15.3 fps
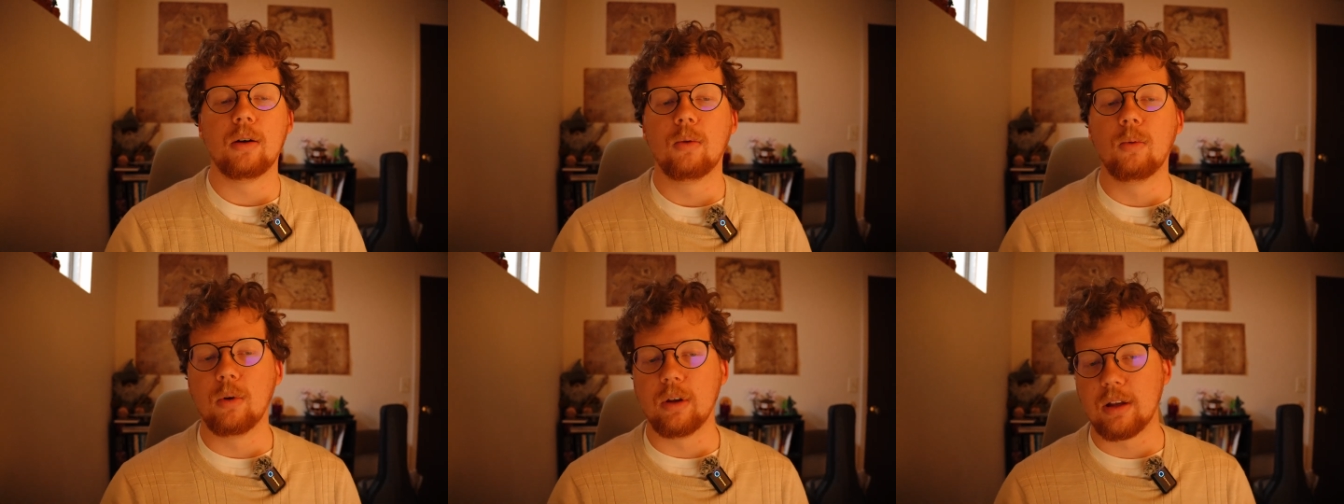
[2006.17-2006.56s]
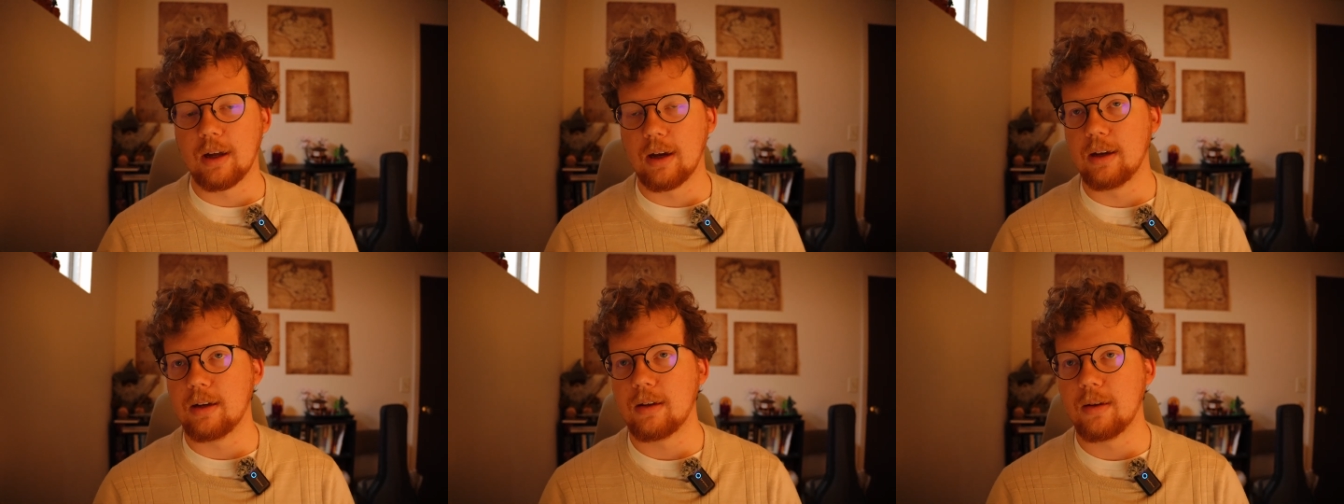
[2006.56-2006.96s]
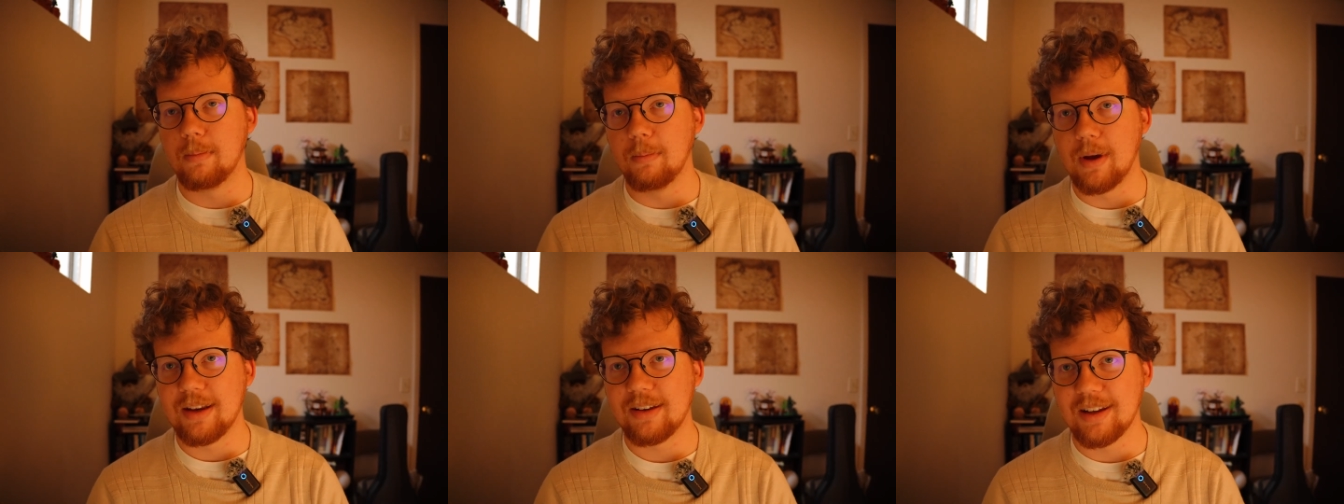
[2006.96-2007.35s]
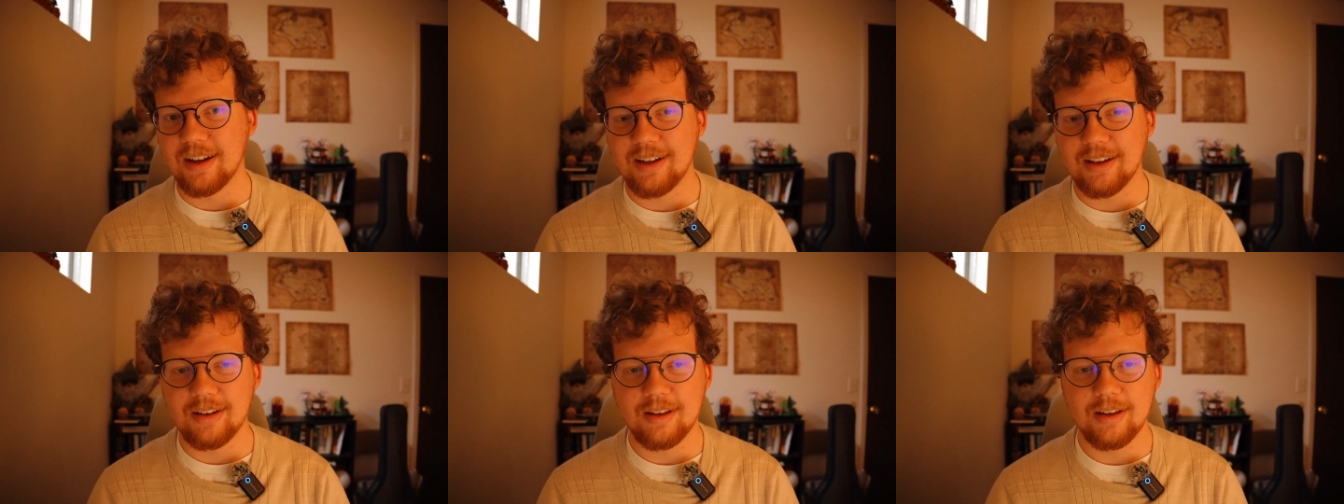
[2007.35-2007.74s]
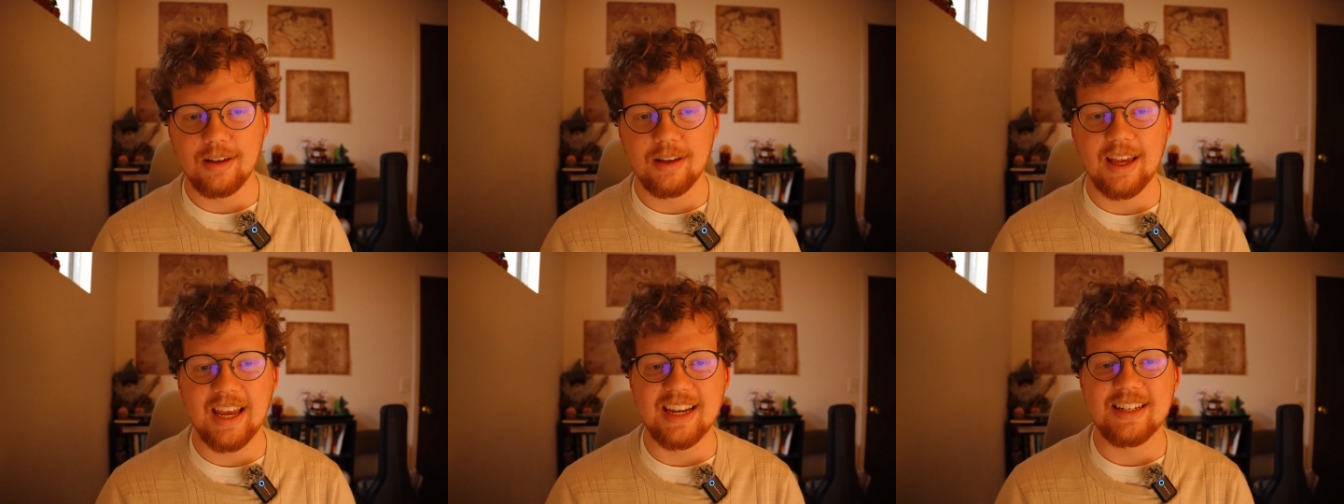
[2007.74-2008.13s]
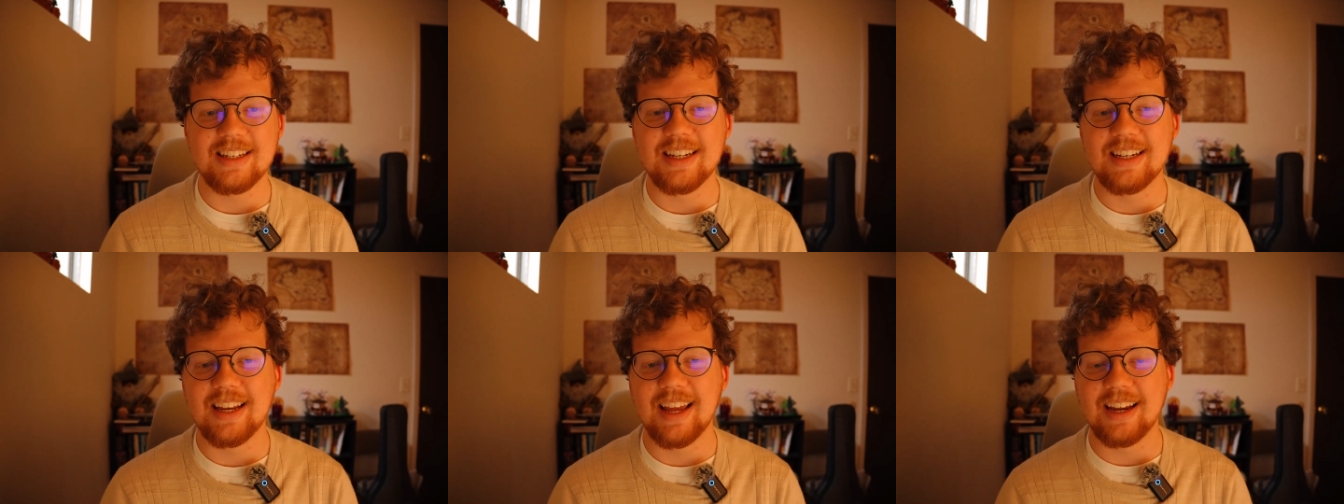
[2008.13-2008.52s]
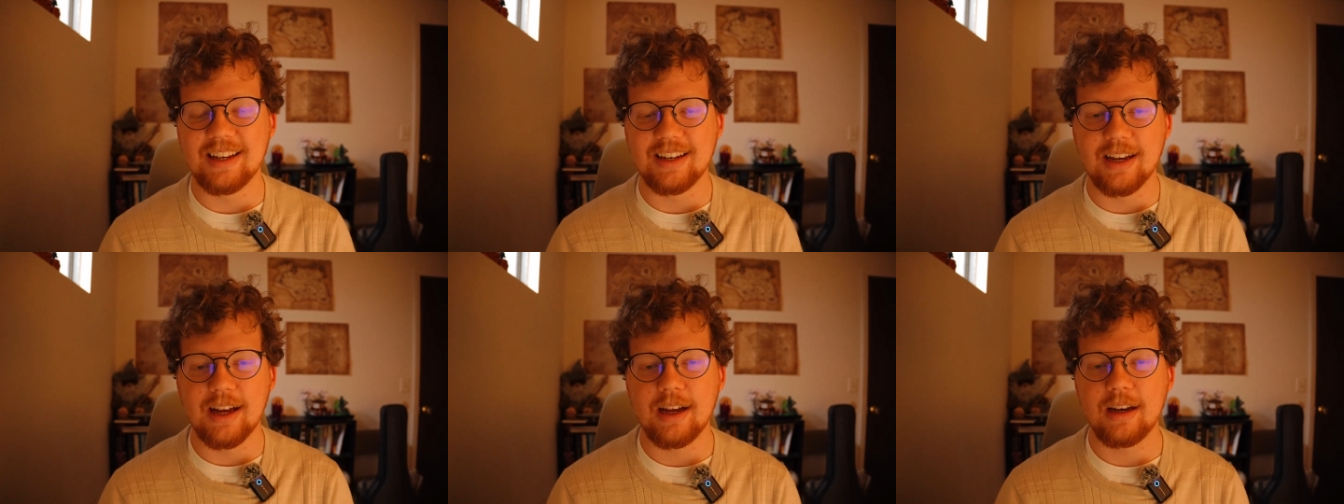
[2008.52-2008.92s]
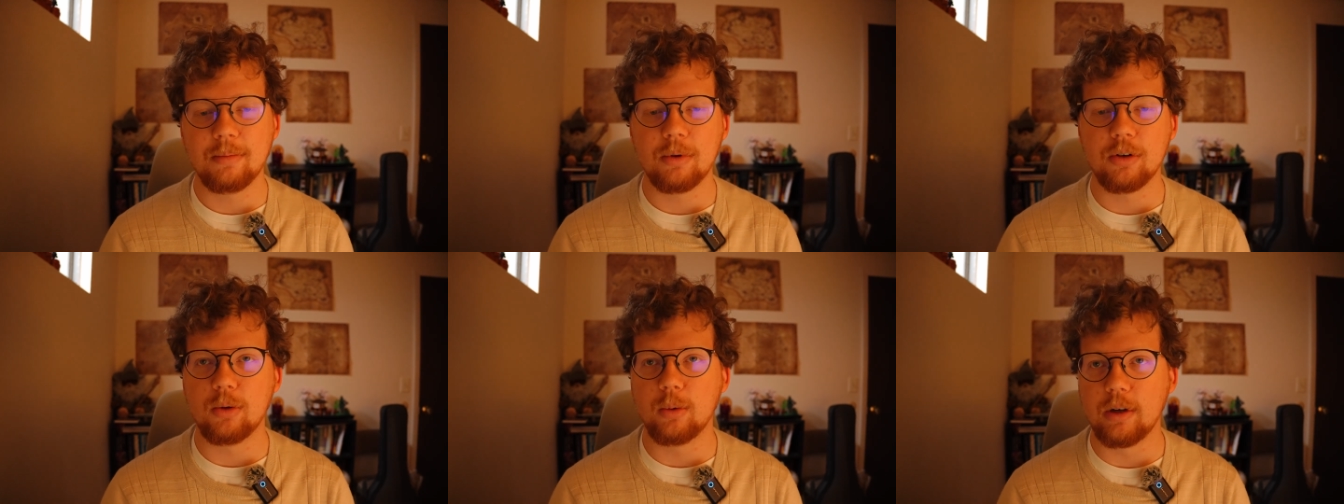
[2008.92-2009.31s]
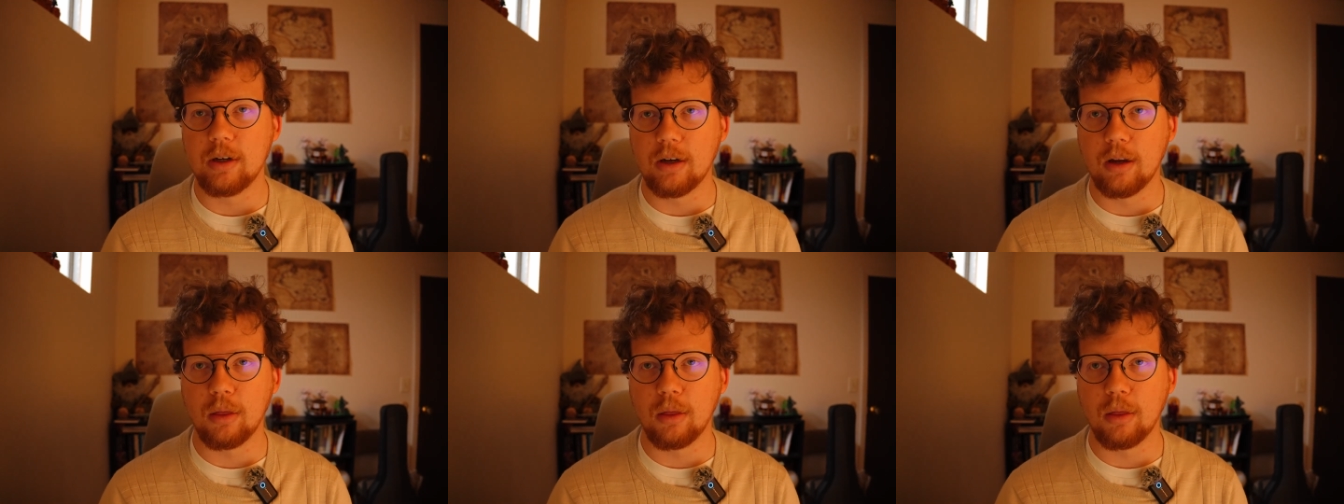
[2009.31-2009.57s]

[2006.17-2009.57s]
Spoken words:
was signed May 2nd, 1889 between